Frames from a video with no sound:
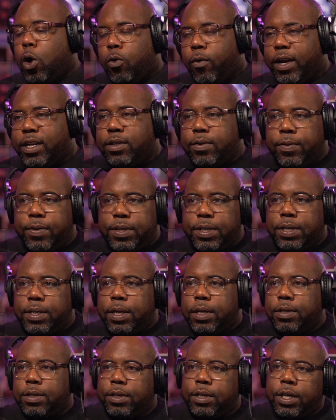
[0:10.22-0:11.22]
All right, so this is a
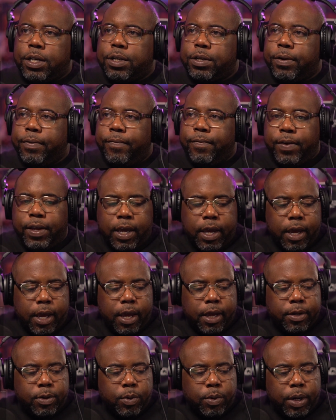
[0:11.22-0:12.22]
suggestion
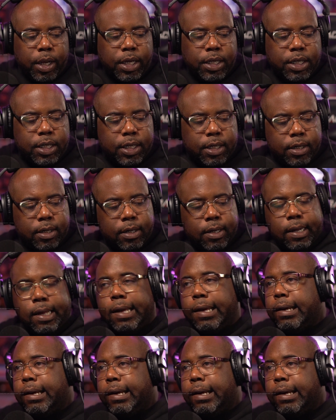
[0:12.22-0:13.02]
via donation.